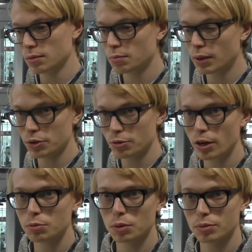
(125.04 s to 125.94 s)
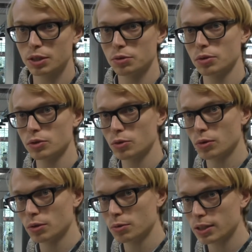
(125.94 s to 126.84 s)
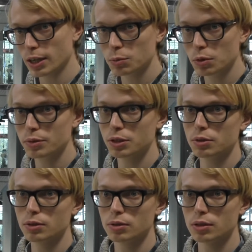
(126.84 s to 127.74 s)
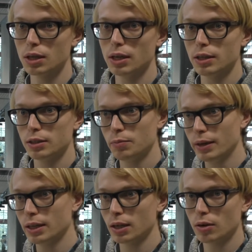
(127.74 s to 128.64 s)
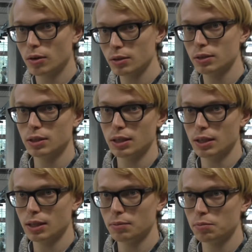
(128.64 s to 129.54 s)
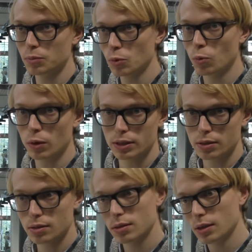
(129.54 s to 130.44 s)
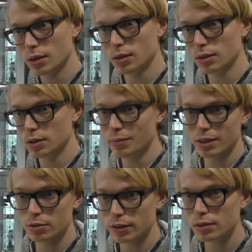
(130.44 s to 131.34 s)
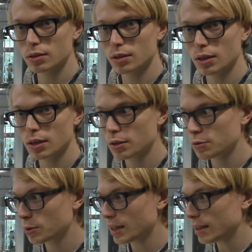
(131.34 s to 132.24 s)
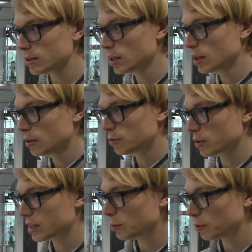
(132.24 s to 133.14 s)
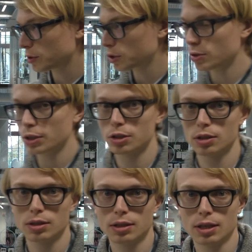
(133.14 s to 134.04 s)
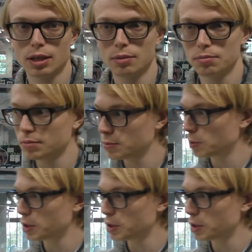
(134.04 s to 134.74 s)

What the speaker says: biodegradable materials or recyclable materials, depending on what is the best fit for that. For example, for the structure, we